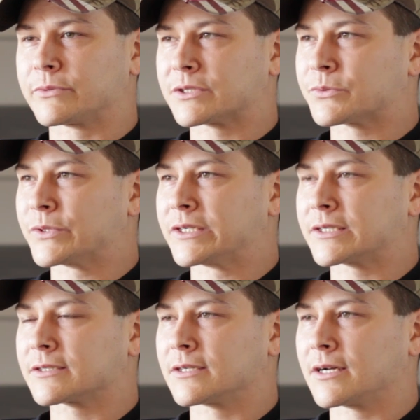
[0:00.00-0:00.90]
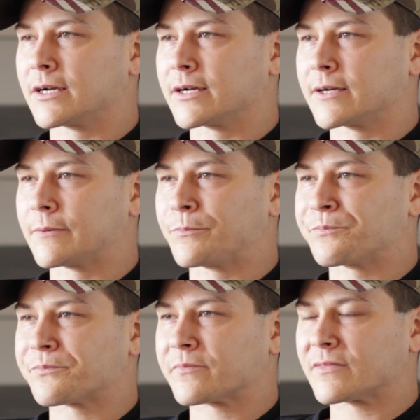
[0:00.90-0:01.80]
was when
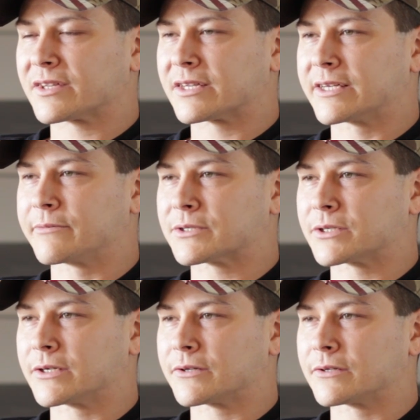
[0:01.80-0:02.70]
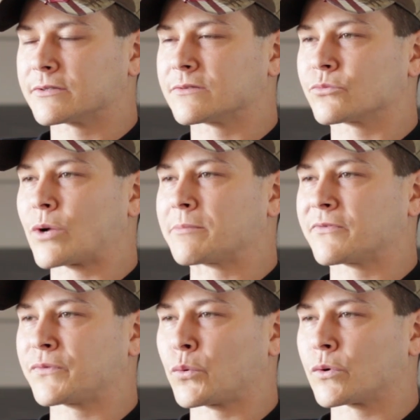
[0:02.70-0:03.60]
it was right
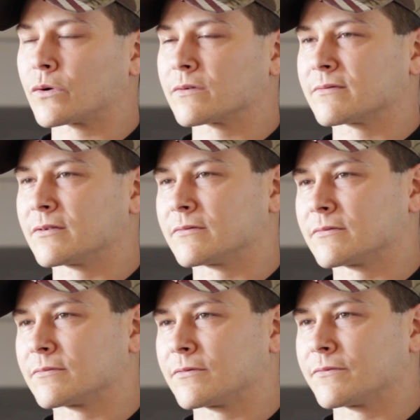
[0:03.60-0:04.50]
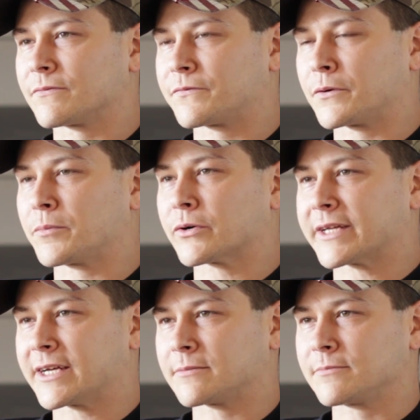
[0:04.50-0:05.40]
before a football
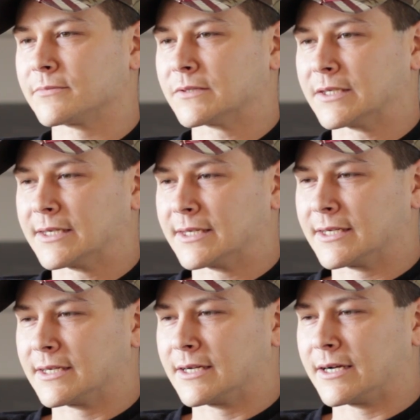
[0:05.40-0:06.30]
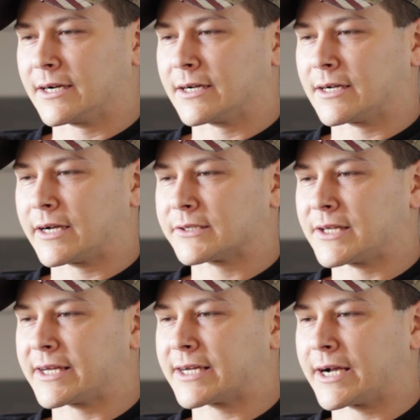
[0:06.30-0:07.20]
game. I
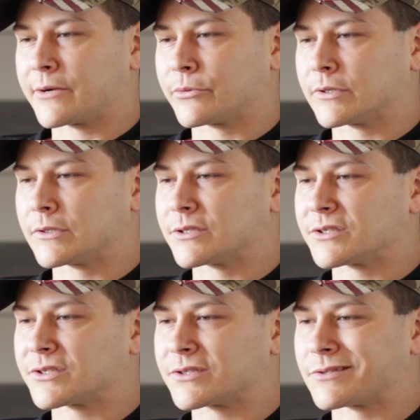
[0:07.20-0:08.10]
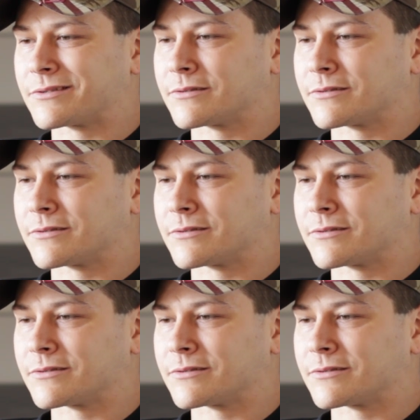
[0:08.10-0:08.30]
think I was